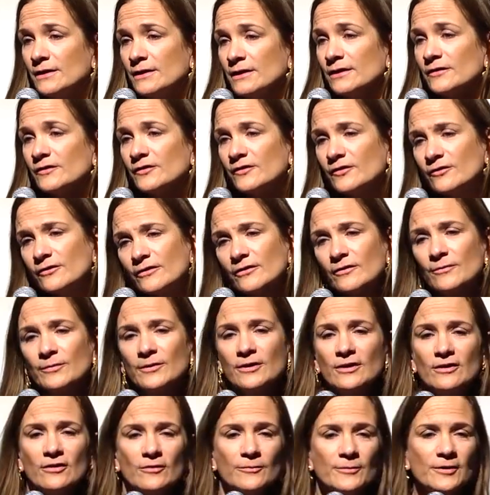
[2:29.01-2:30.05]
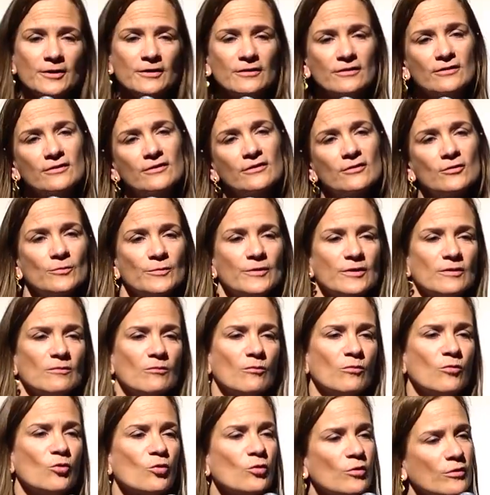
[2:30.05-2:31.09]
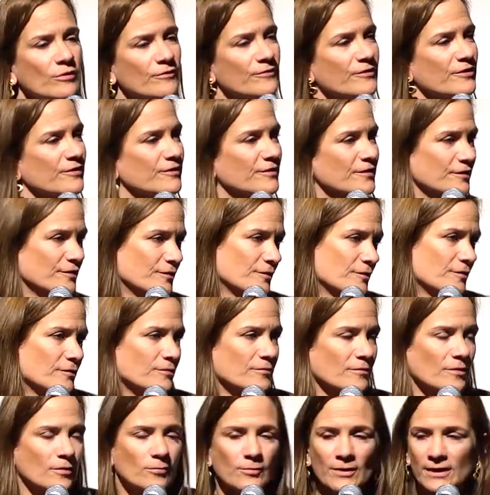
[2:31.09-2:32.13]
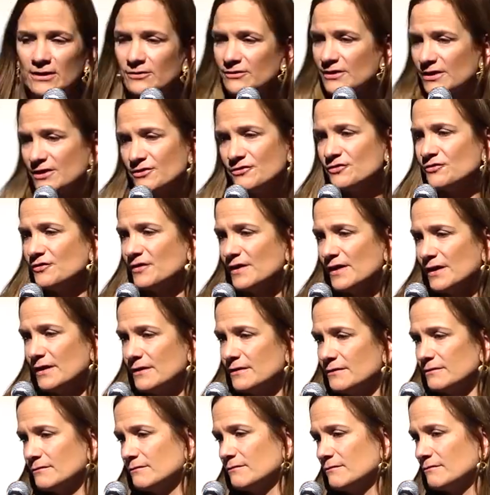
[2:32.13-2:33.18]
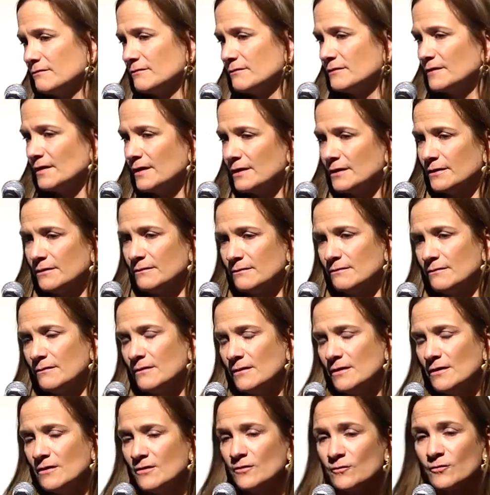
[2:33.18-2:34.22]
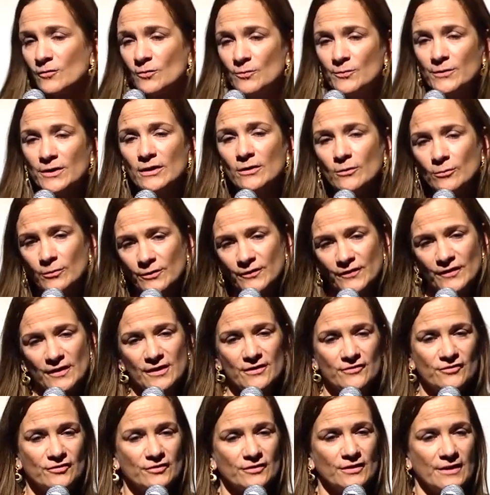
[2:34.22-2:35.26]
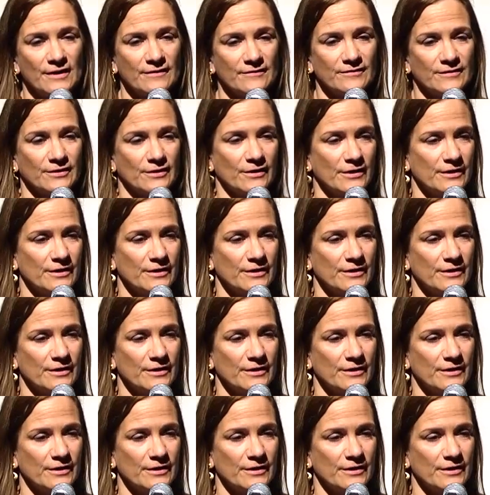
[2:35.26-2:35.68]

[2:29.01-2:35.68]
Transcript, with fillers: It started becoming a little bit more of a deal around age 10, 10, for me, it was age 11.